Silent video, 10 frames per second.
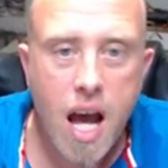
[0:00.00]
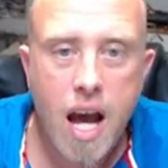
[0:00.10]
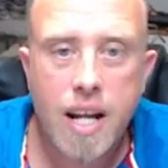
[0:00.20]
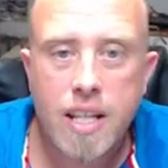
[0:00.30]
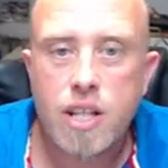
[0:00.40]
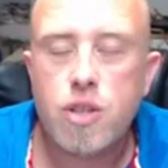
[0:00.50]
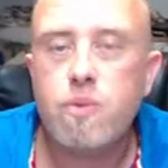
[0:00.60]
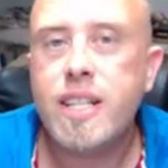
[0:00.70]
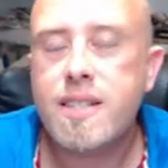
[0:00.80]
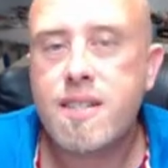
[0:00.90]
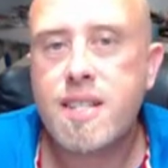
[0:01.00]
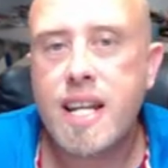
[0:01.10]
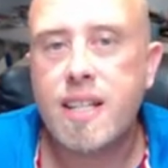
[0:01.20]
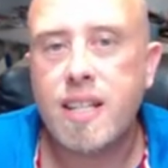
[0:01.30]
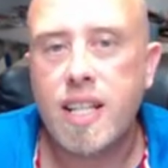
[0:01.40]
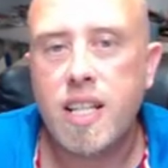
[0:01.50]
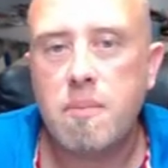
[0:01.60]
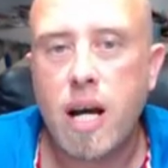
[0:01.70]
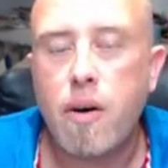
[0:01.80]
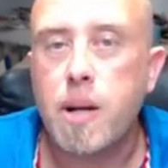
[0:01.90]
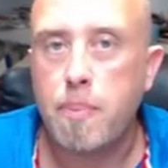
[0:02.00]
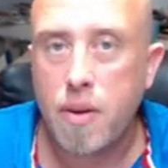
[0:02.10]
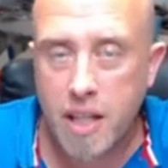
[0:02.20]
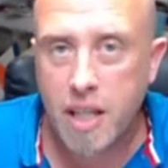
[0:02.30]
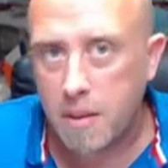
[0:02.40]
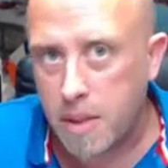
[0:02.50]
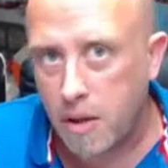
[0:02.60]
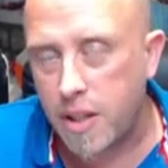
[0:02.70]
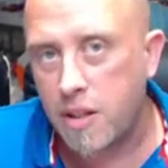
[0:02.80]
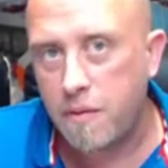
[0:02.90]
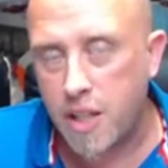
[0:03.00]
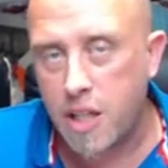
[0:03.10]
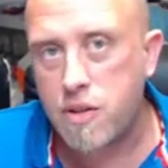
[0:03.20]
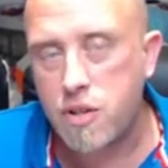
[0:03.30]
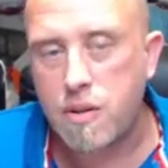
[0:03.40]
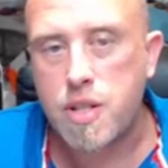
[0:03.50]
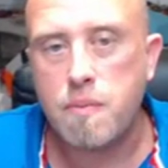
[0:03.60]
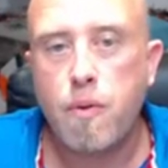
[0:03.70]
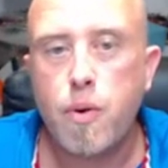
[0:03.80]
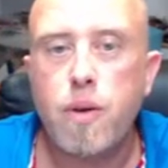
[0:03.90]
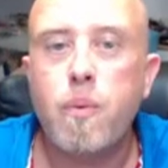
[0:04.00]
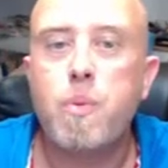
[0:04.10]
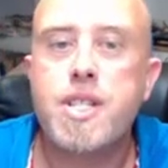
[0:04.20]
And again, you need to send an email, and I'll put the email in the video description for you,